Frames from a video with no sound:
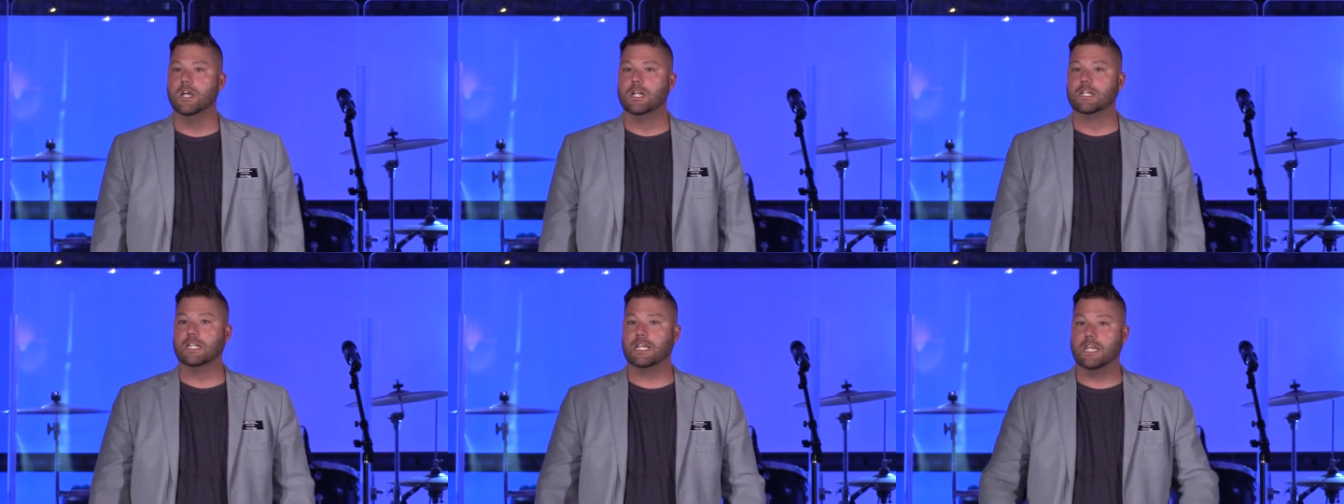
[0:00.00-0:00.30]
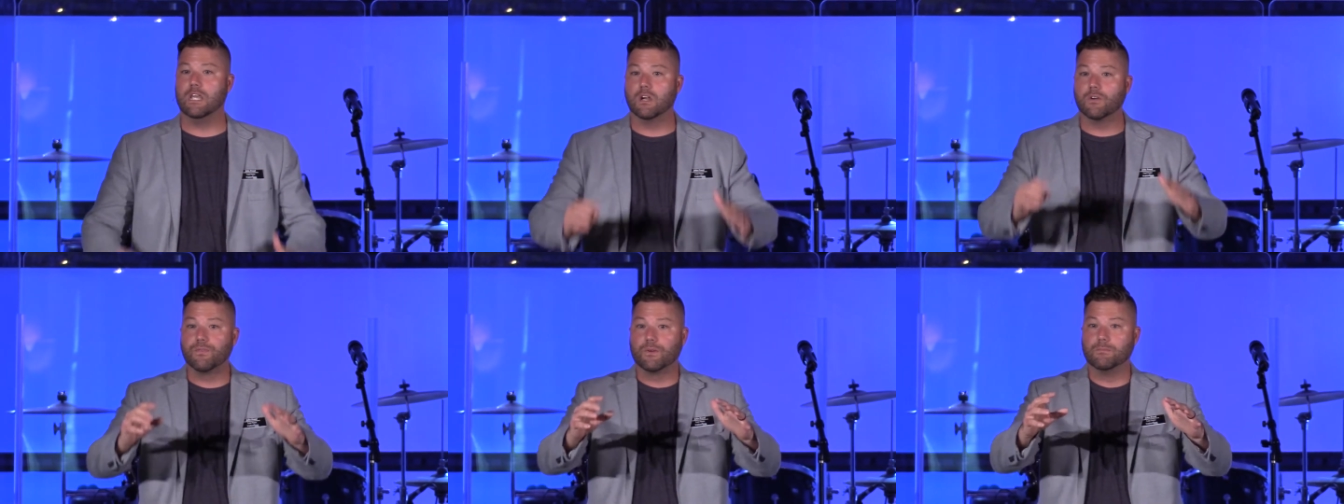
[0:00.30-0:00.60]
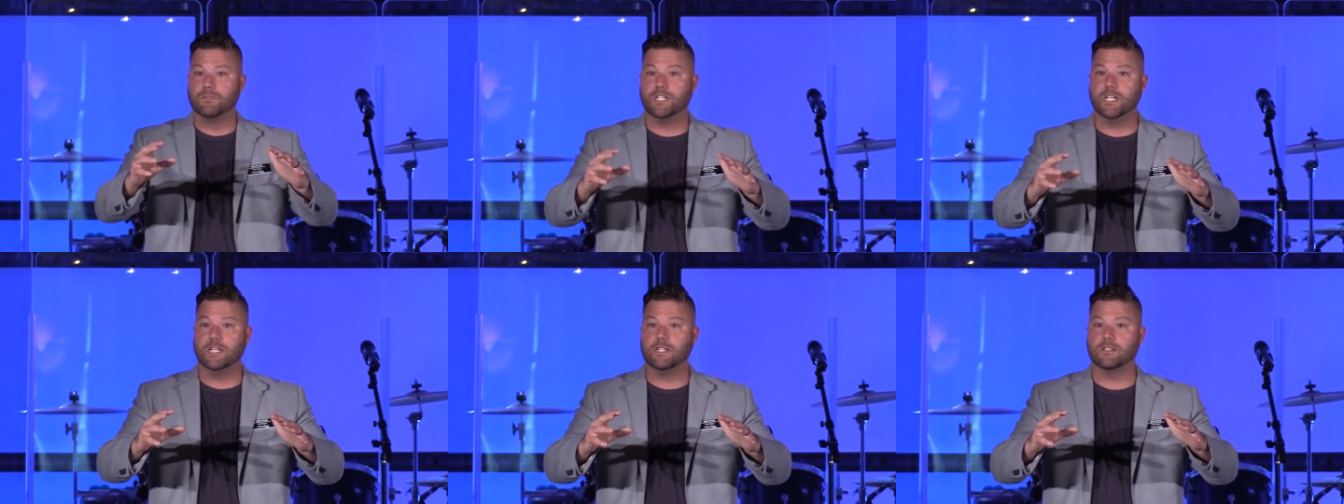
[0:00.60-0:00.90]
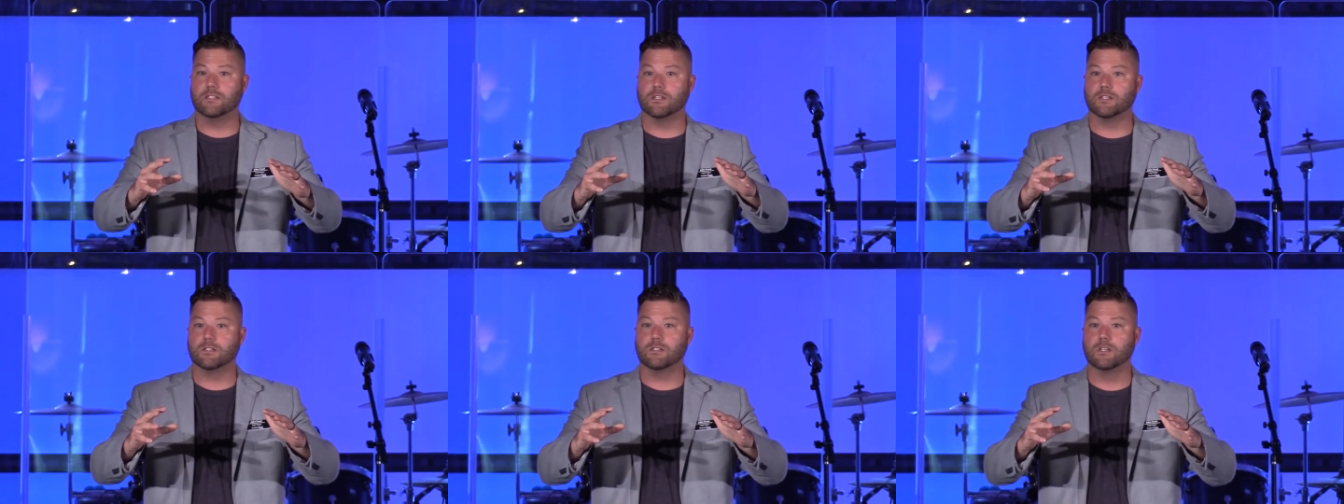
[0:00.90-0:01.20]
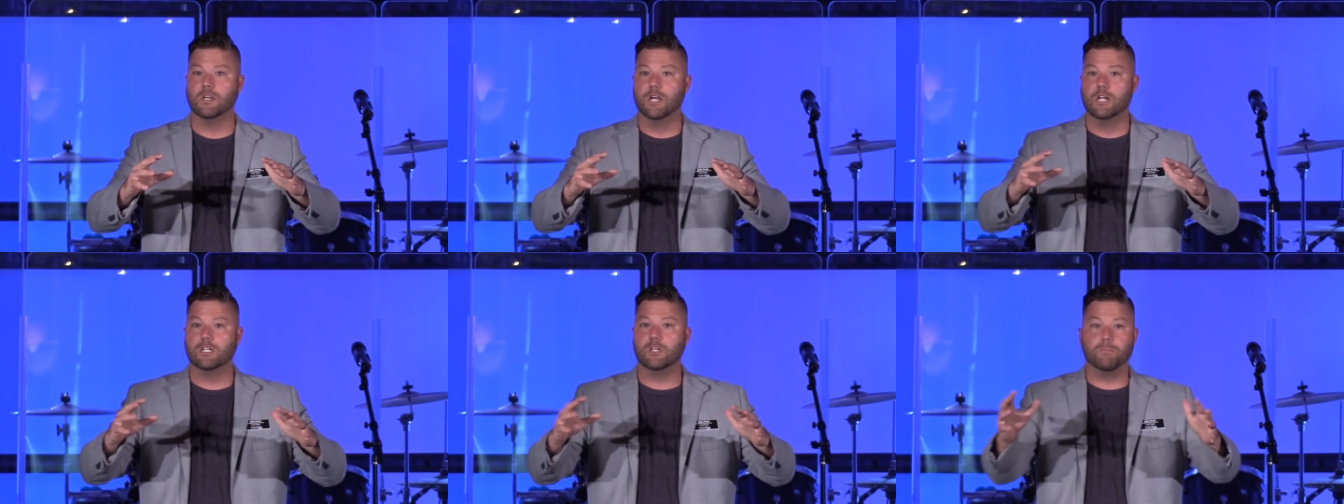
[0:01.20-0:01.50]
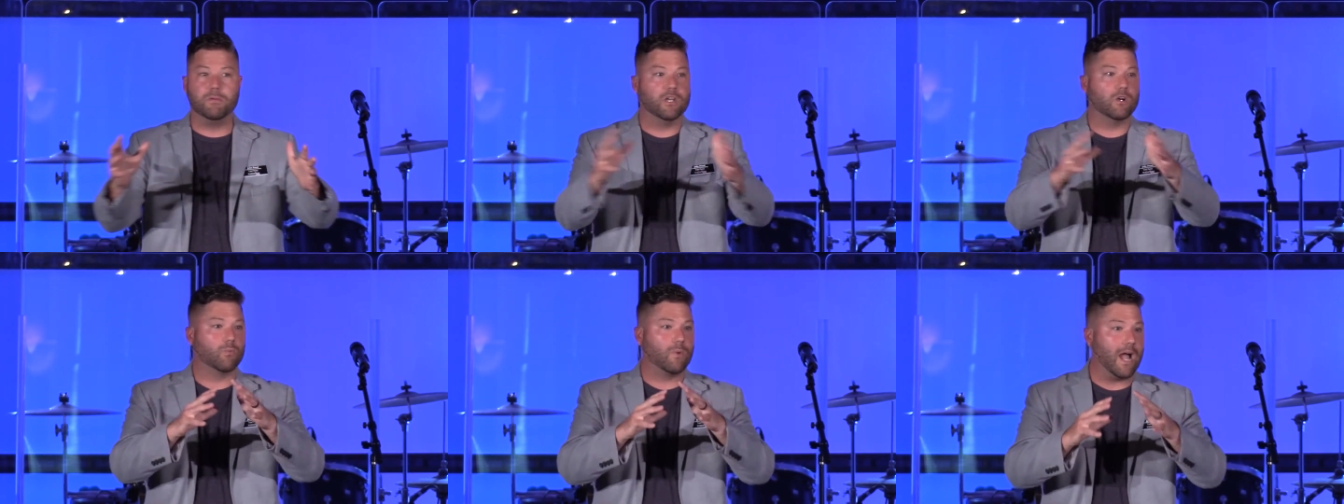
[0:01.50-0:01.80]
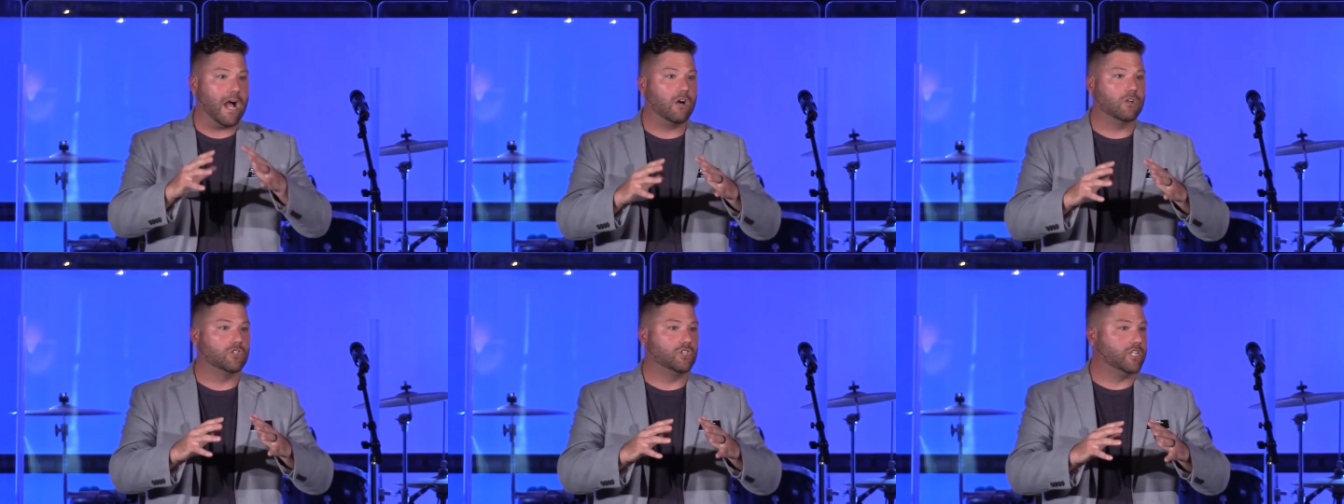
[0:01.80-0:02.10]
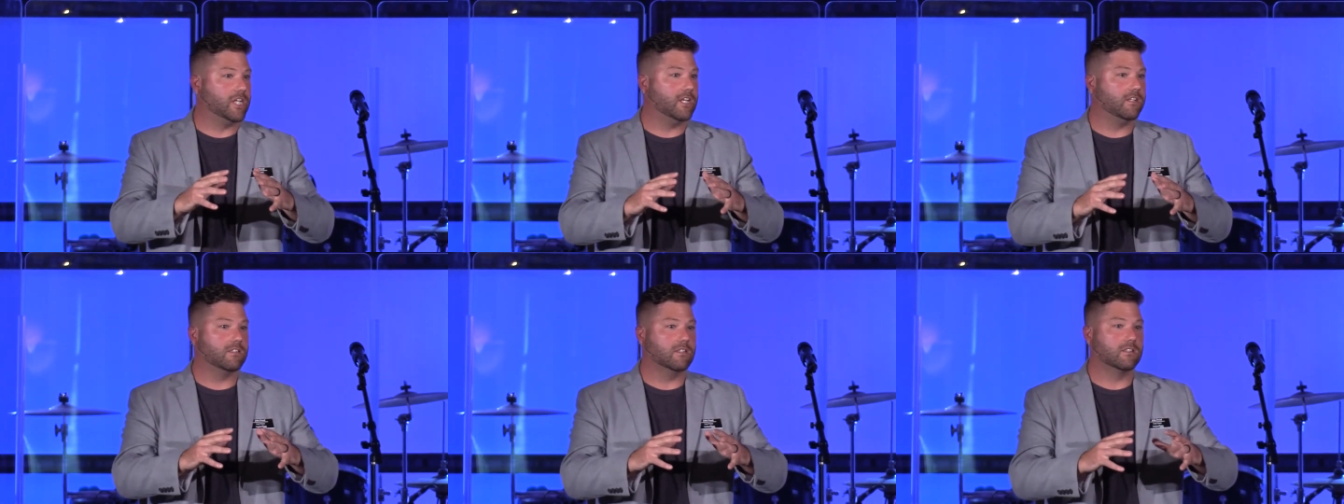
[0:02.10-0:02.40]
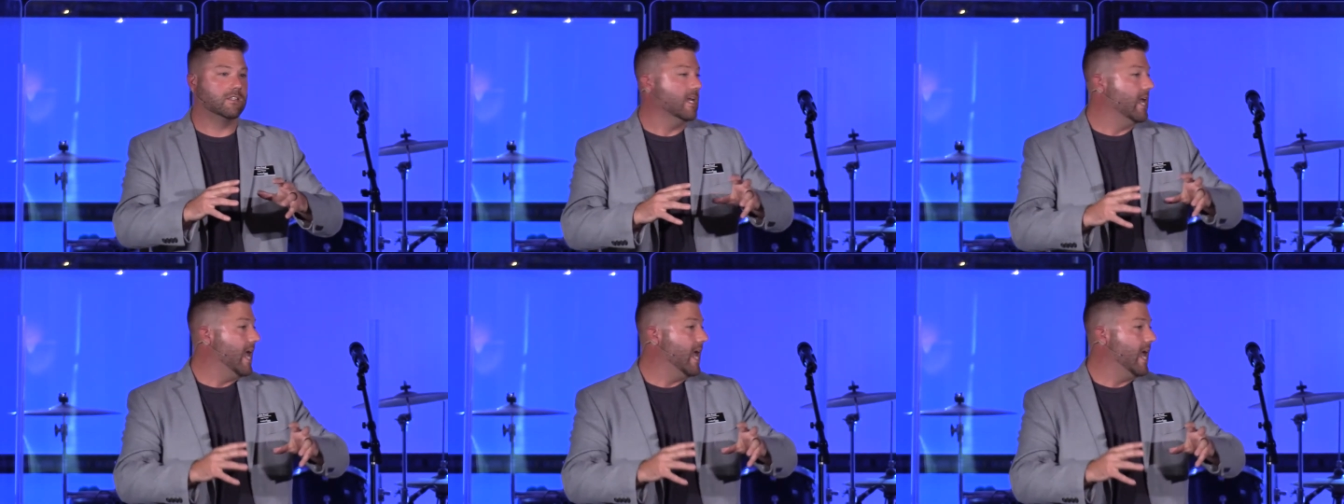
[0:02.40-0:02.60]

to hear from Jesus, to be around Jesus.